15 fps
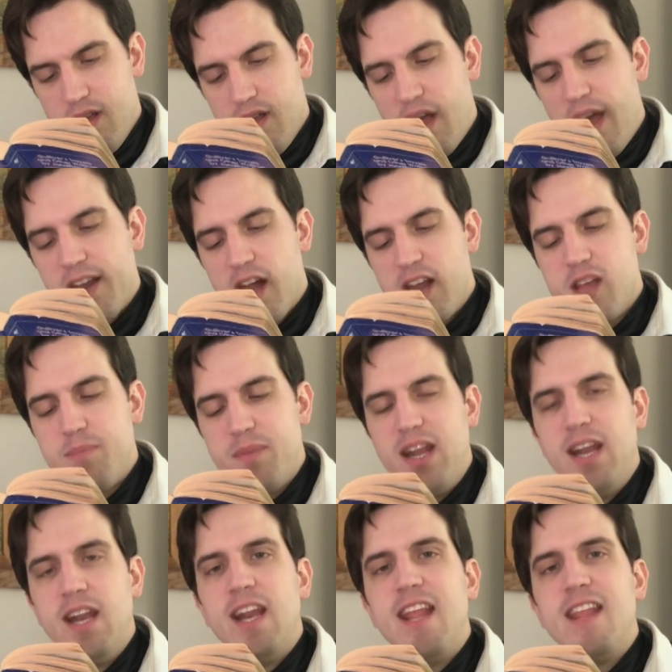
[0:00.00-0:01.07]
I got up
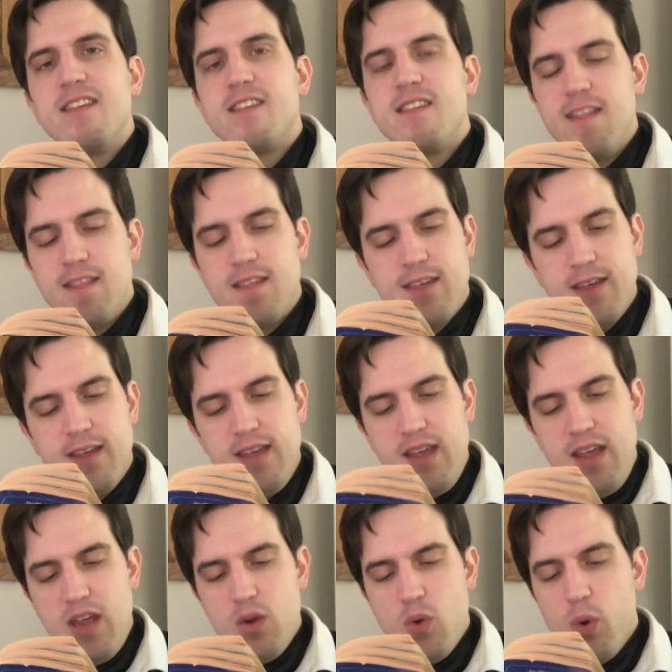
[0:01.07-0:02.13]
in an instant,
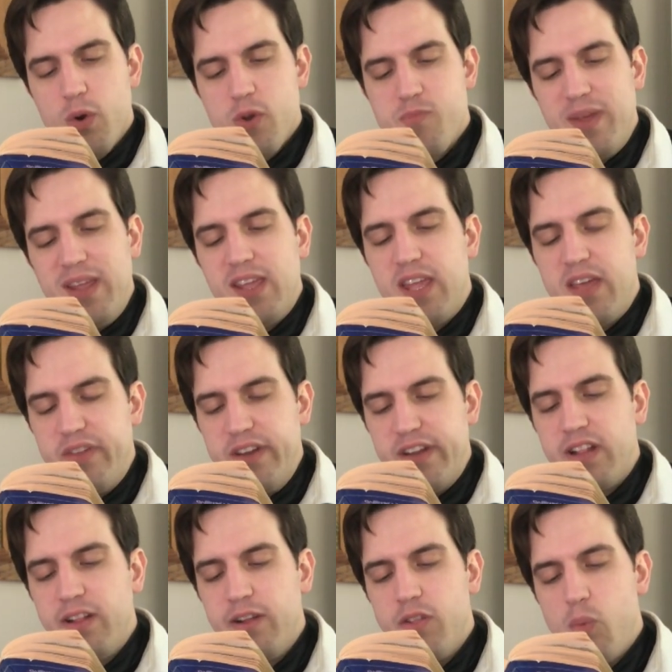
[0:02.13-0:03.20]
and orders being given to
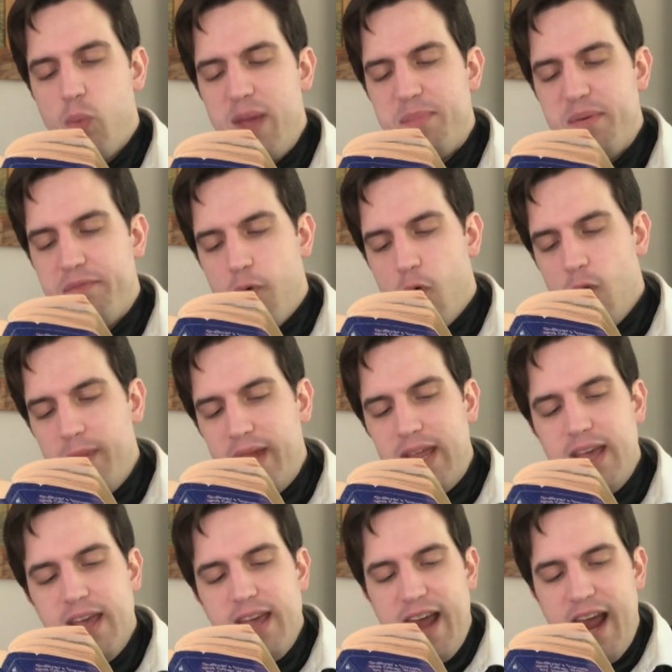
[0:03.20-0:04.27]
clear the way before me,
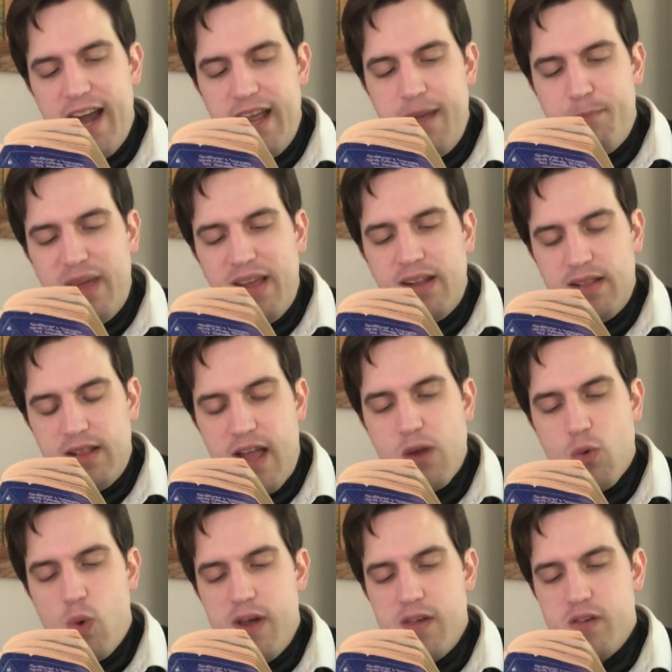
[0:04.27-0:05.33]
and it being
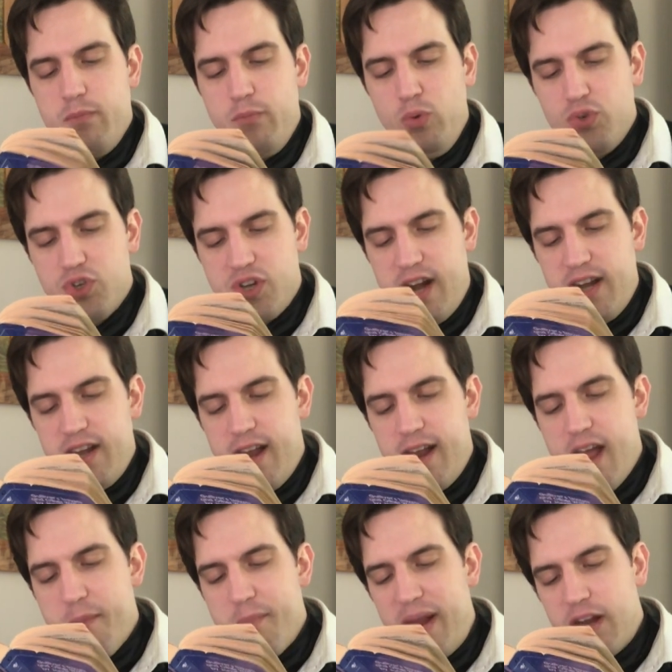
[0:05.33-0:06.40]
likewise a moonshine night,
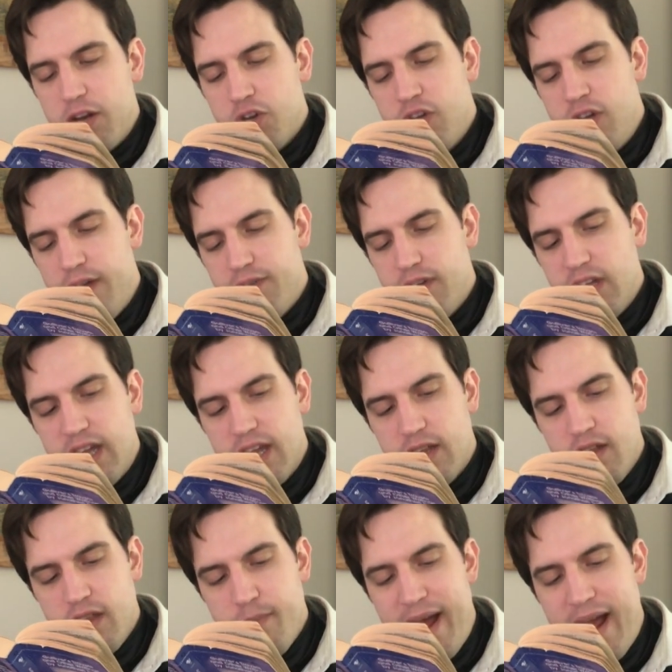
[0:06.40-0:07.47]
I made a shift to get
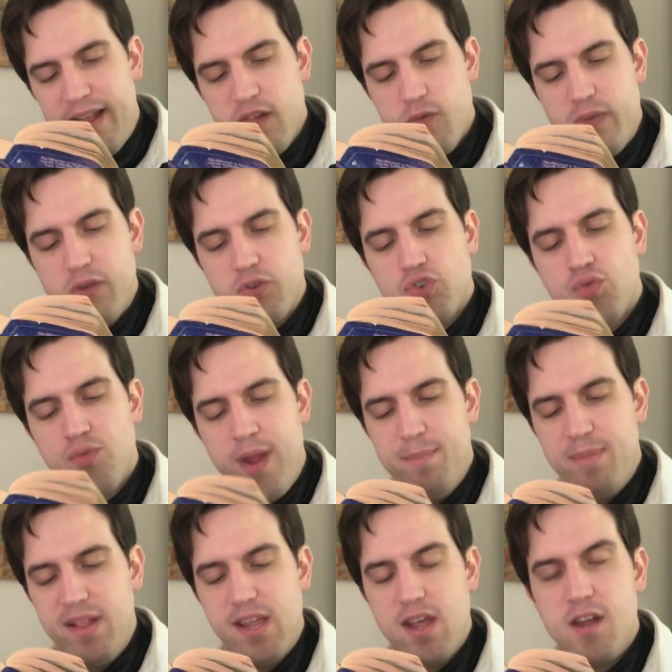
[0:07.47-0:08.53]
to the palace without
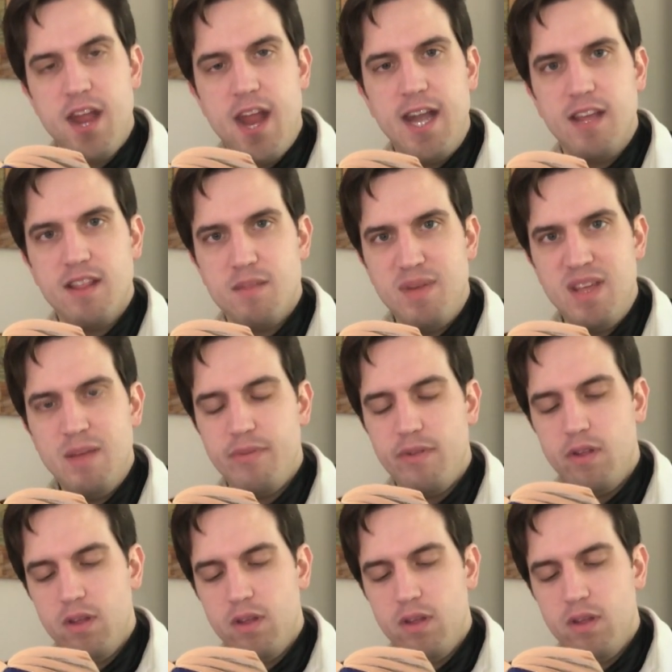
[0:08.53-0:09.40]
trampling on any of the people.